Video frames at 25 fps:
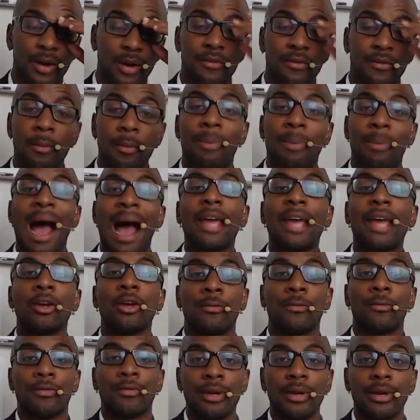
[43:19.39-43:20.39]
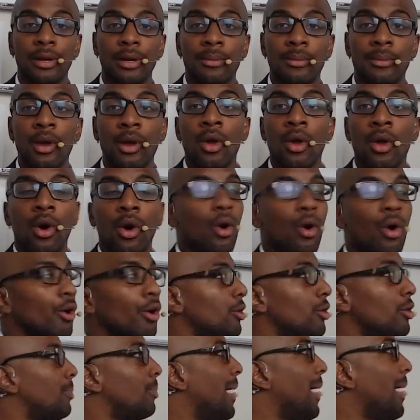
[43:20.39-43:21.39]
If you buy your freedom or
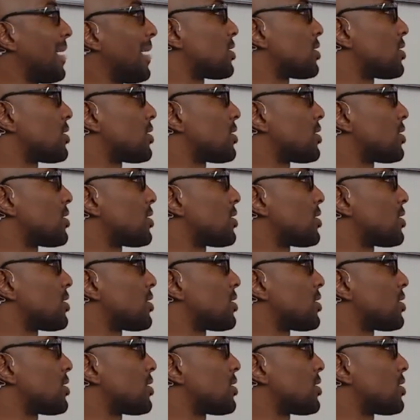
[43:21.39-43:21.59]
you buy it.